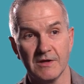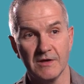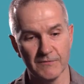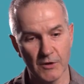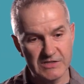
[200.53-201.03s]

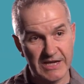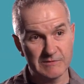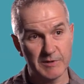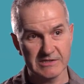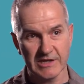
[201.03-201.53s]
And those
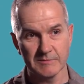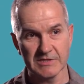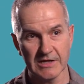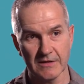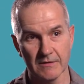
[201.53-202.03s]
aspects come
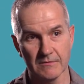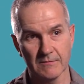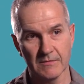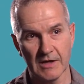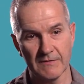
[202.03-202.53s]
together
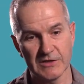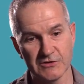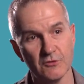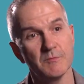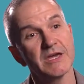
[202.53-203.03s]
and they
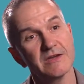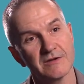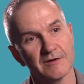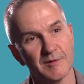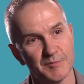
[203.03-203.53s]
do
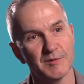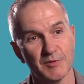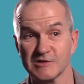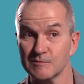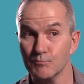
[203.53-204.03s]
make a, a
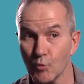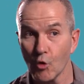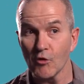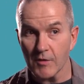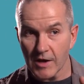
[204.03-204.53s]
person
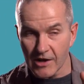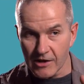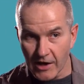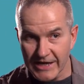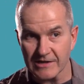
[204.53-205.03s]
more
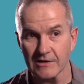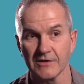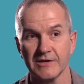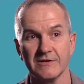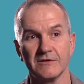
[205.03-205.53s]

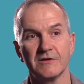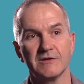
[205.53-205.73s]
likely